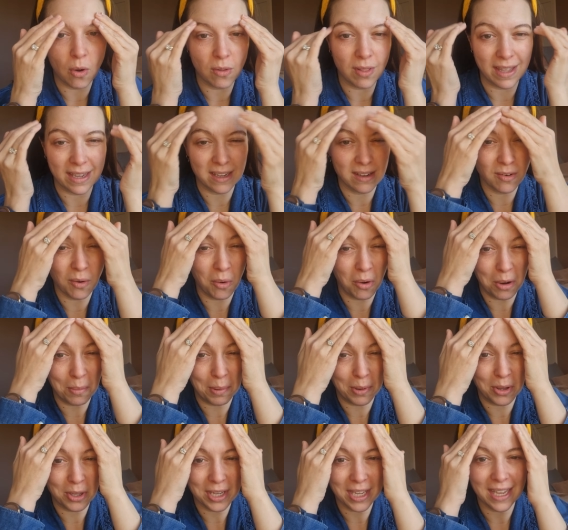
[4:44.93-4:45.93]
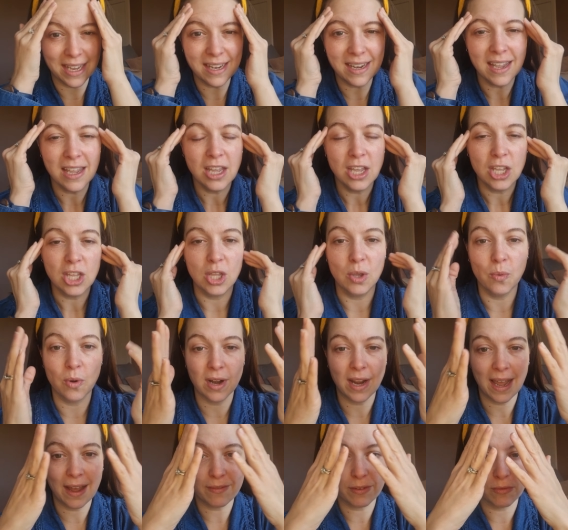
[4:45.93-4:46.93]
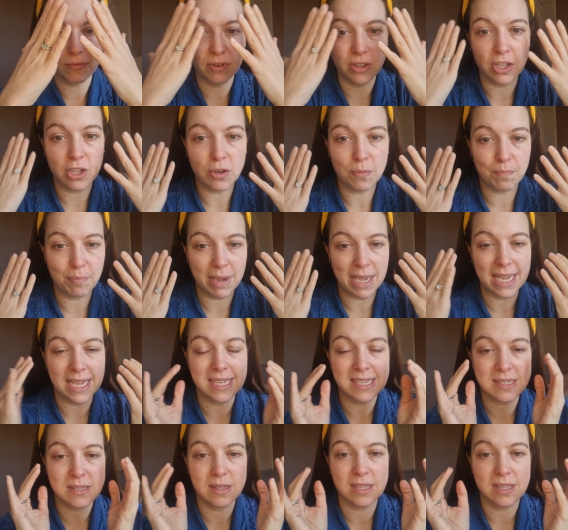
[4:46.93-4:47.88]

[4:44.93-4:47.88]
like horrible looking. You want to have a really good base